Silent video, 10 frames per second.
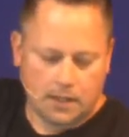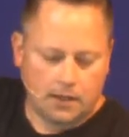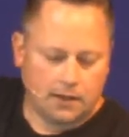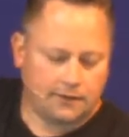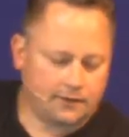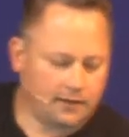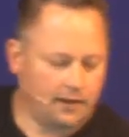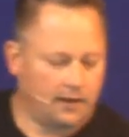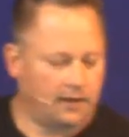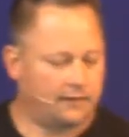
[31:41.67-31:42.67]
It's,
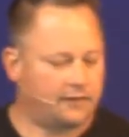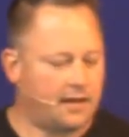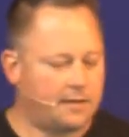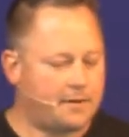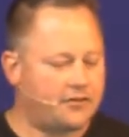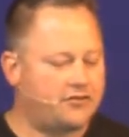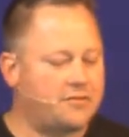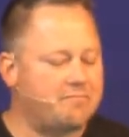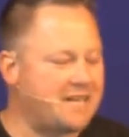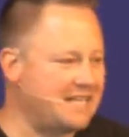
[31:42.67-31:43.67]
it's not about
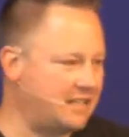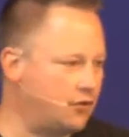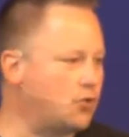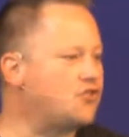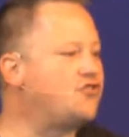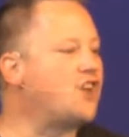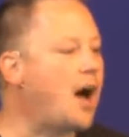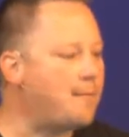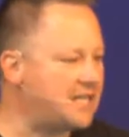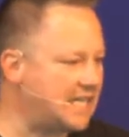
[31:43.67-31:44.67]
dominion or
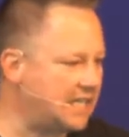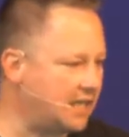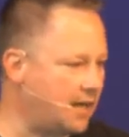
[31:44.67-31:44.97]
dominating.